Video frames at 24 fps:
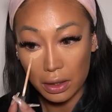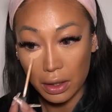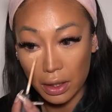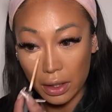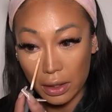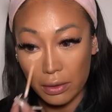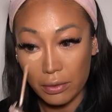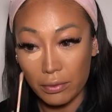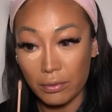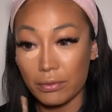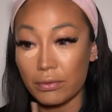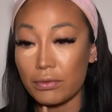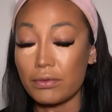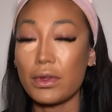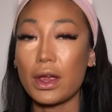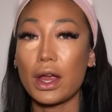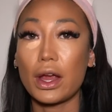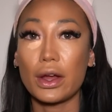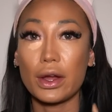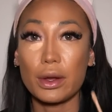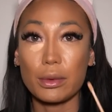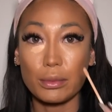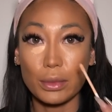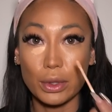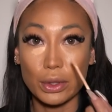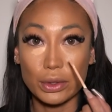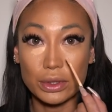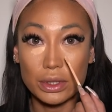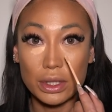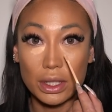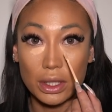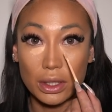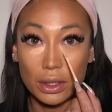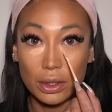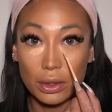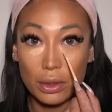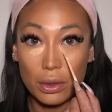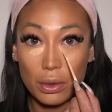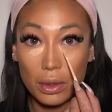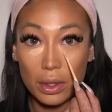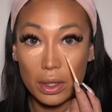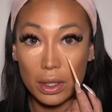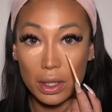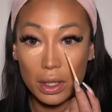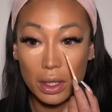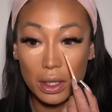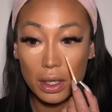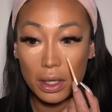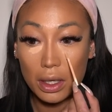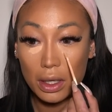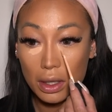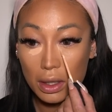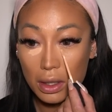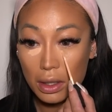like very most inner corner.